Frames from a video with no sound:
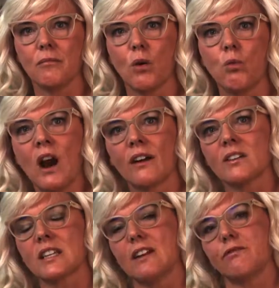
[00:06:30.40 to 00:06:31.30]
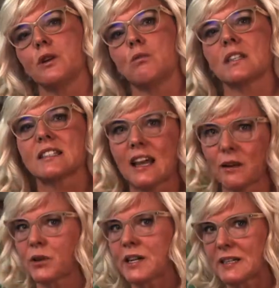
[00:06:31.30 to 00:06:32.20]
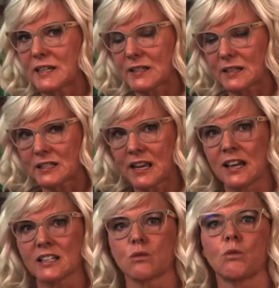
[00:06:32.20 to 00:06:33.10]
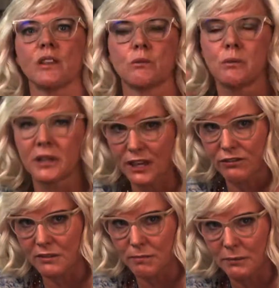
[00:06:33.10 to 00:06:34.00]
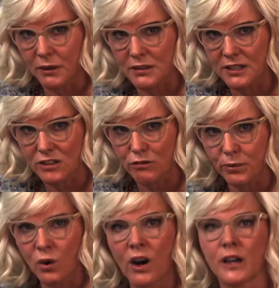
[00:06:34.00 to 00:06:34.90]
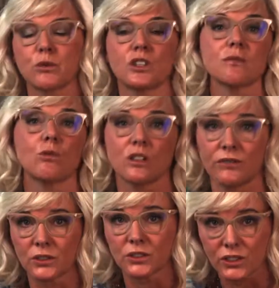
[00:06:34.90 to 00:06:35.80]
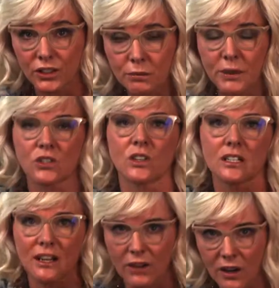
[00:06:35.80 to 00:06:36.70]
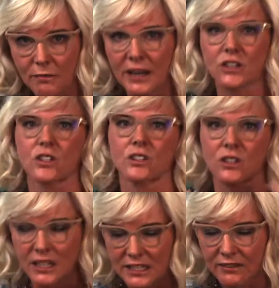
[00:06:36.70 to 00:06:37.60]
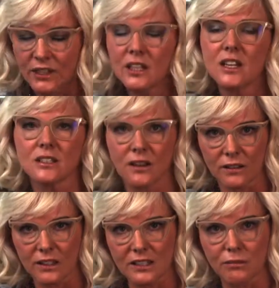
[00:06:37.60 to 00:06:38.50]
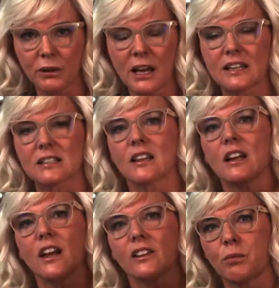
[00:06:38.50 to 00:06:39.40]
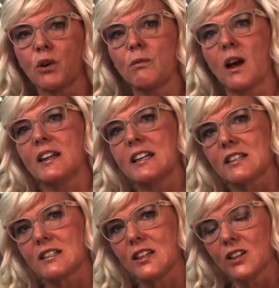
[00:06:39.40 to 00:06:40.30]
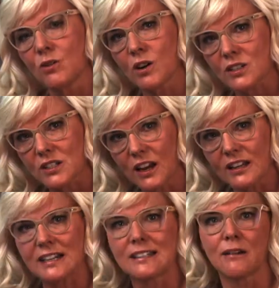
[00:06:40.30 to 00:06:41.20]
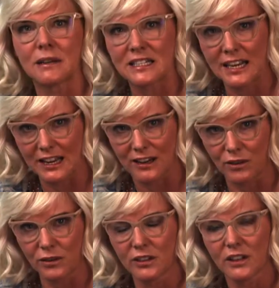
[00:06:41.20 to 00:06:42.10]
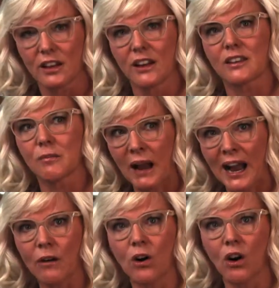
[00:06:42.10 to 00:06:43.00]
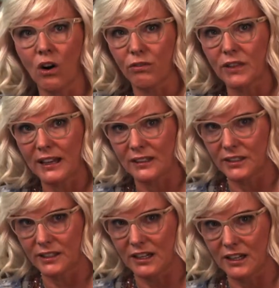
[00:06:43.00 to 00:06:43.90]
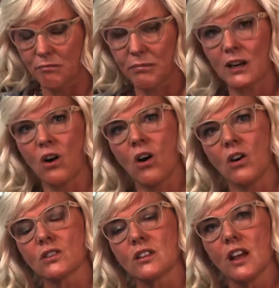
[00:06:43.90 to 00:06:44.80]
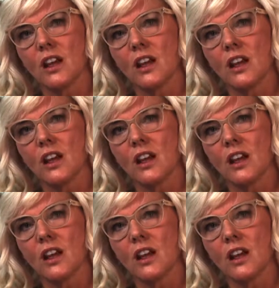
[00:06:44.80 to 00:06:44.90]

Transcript: Whereas if we were celebrating success, whether we were giving people a sense of pride, which is more difficult to do because you need to have line managers, you need to have certain things in place, the bottom line is that you are slightly dumbing down the power of that learning, because